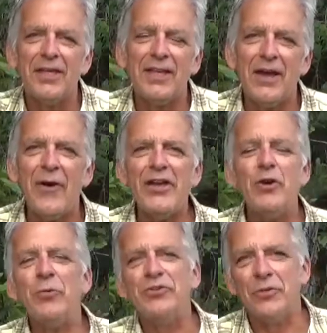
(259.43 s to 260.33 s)
Now I
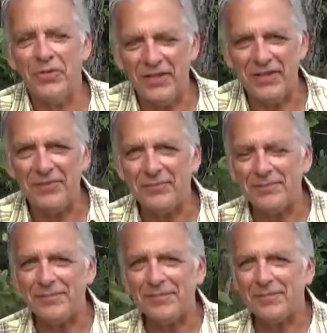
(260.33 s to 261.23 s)
know what you're thinking.
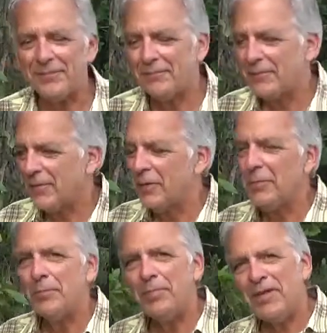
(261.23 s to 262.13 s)

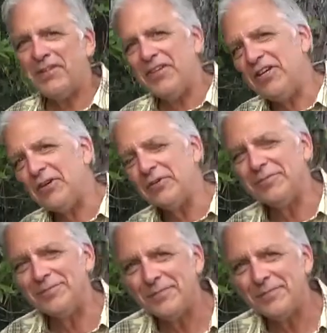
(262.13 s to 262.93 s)
Big deal,